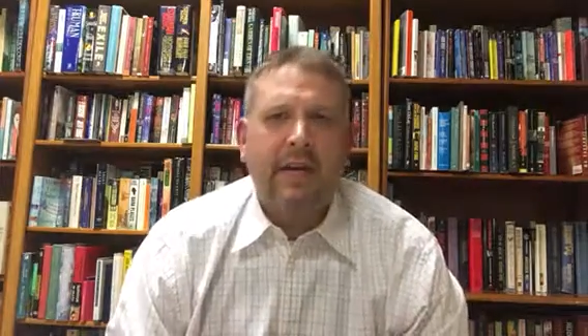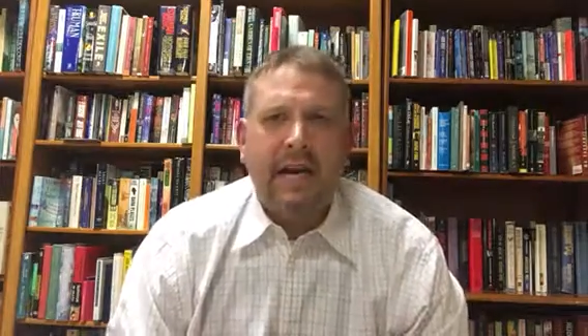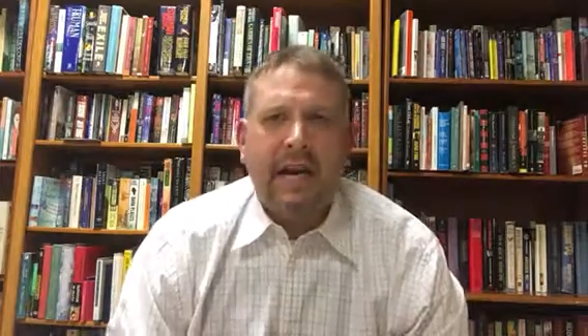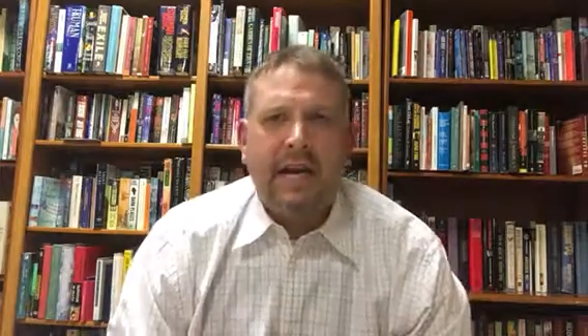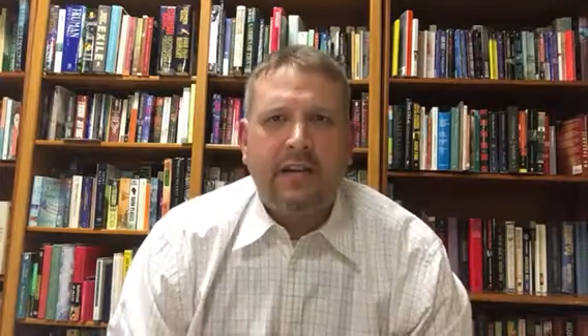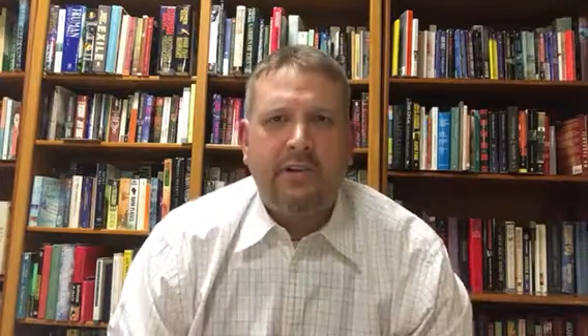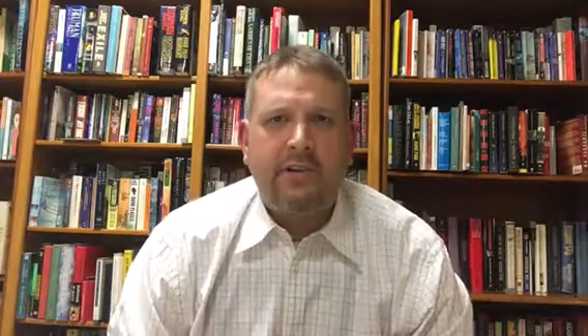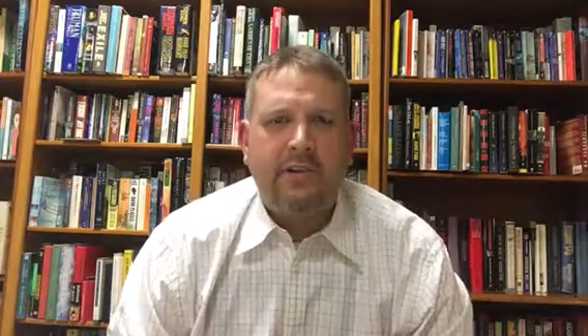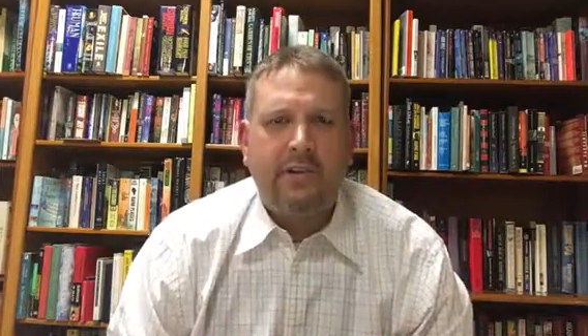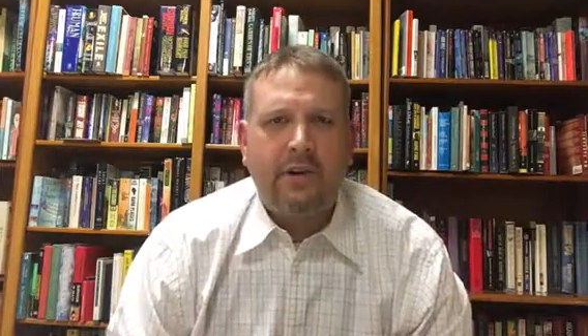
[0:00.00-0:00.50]

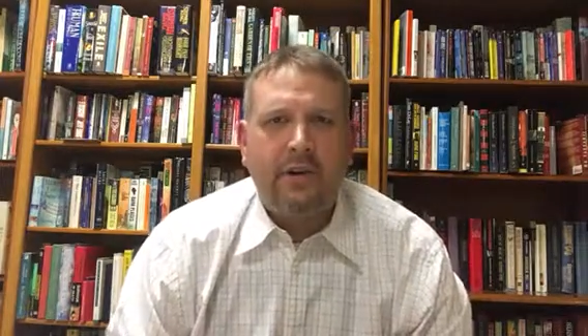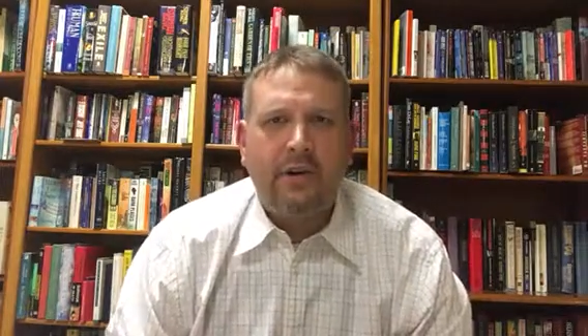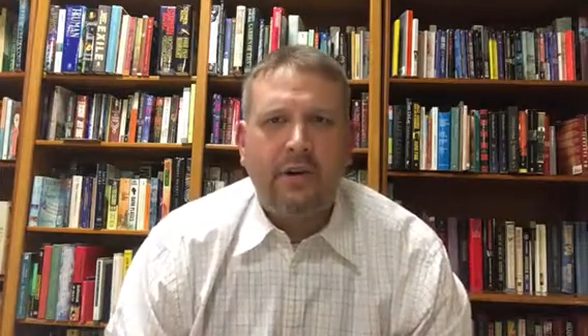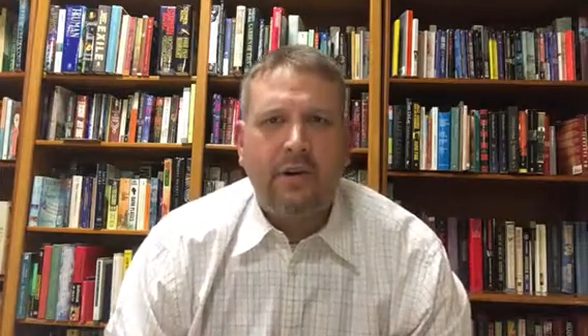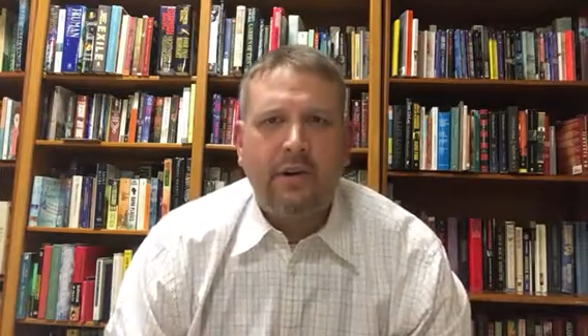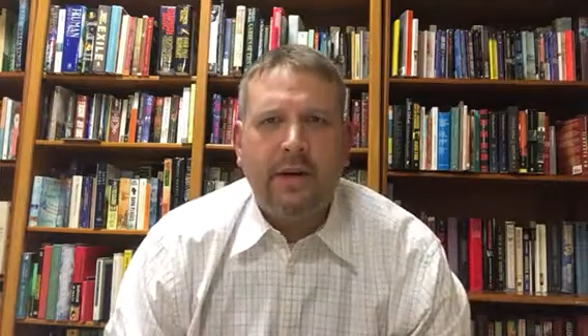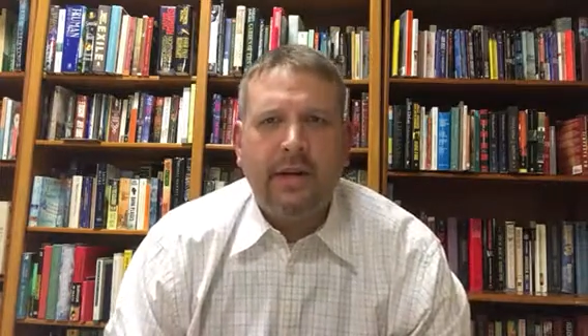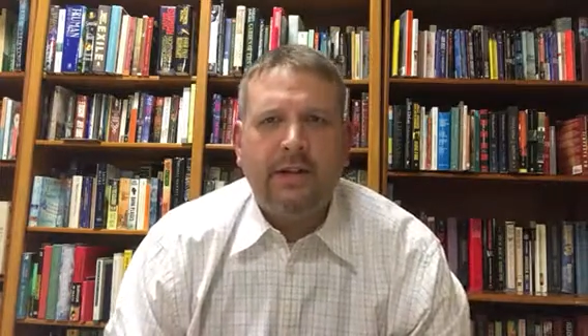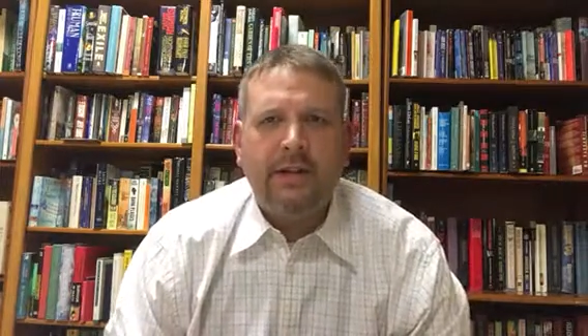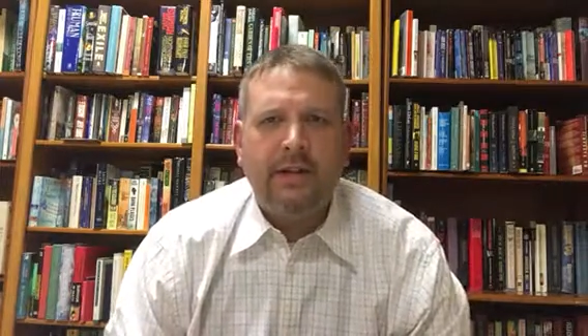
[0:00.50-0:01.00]

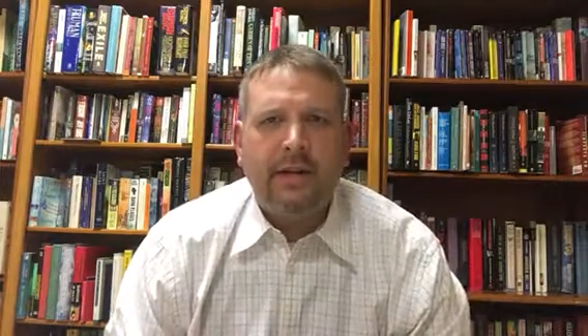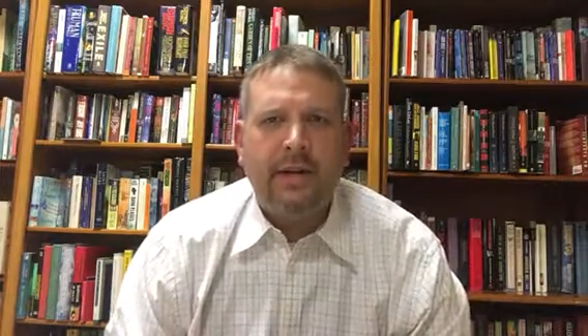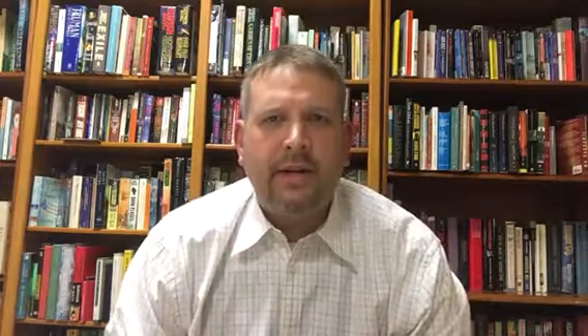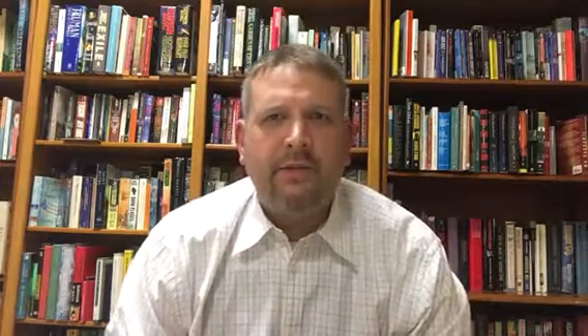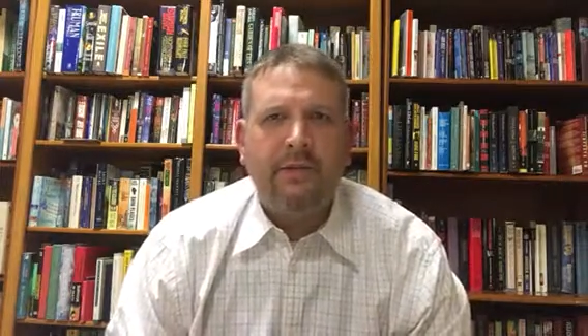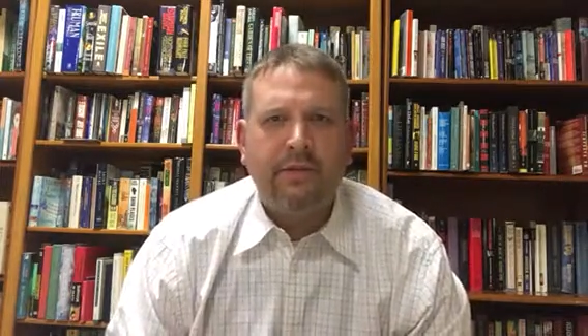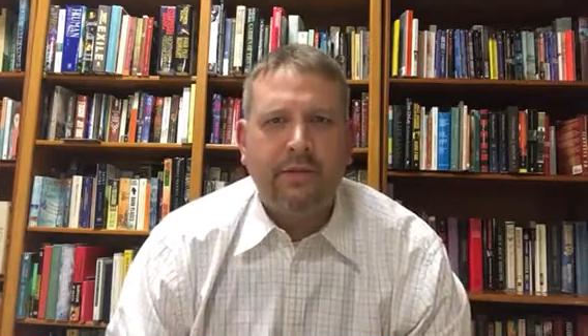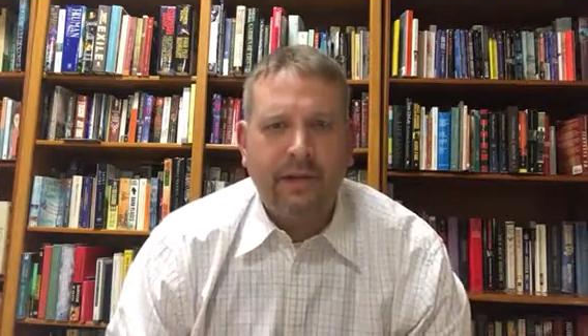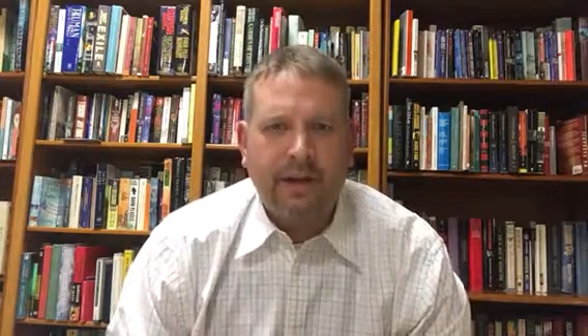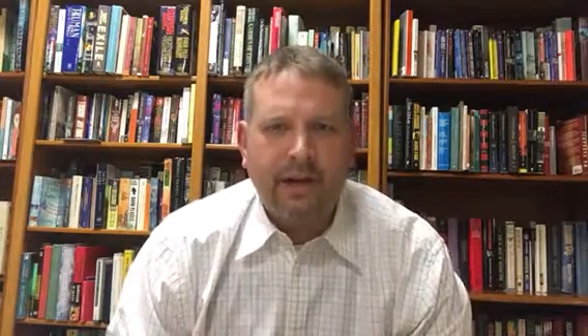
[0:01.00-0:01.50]
Castro and Che
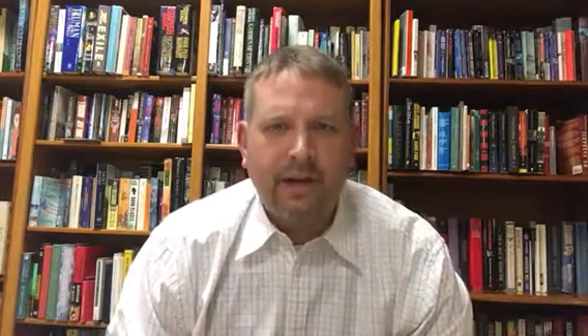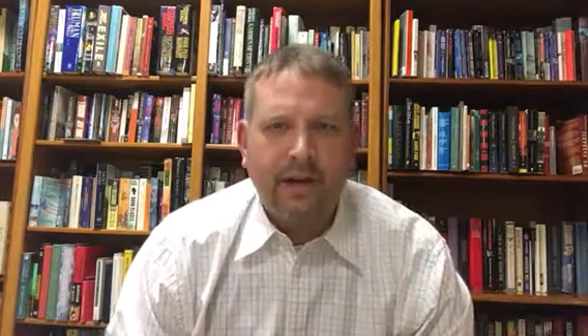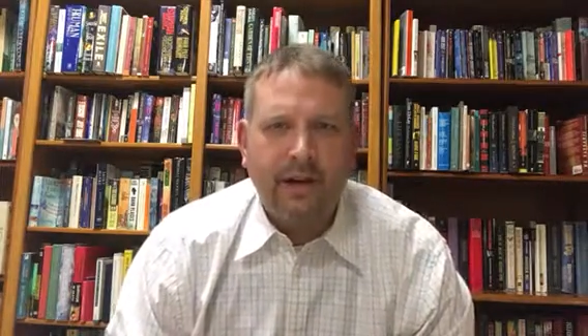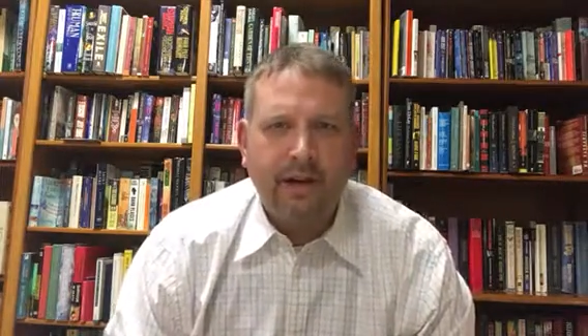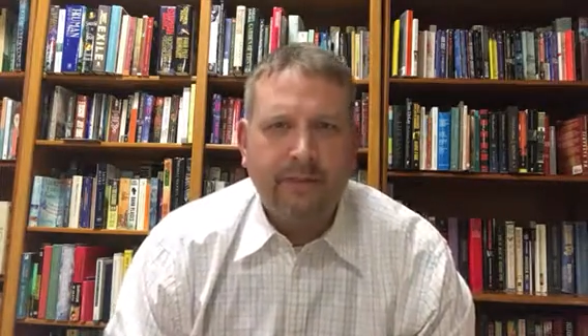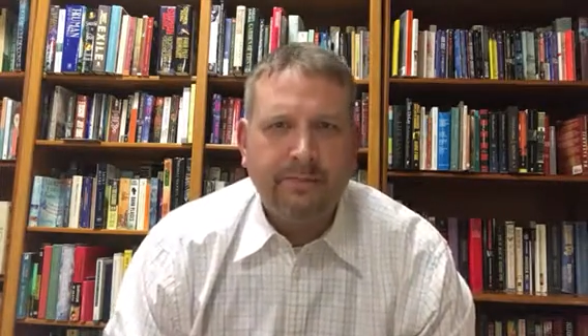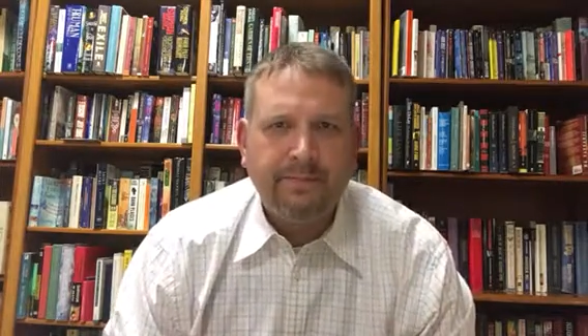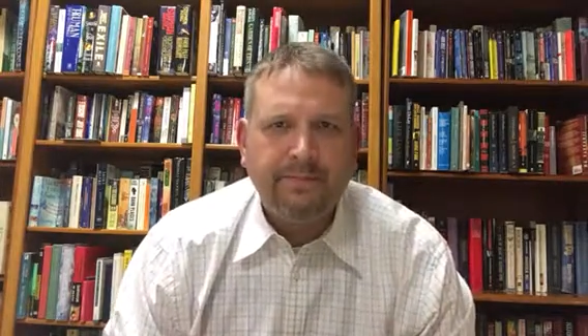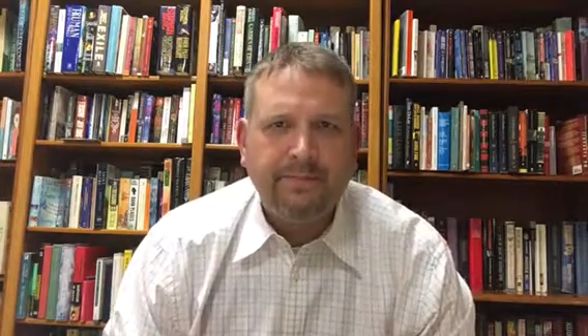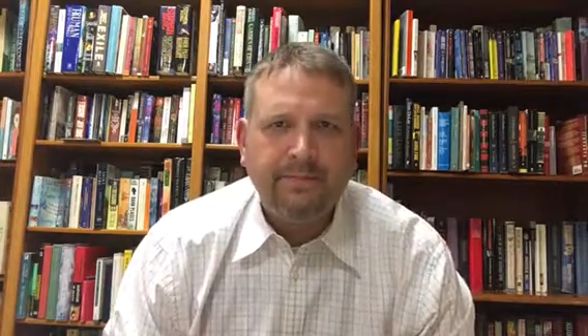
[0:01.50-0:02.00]
Guevara.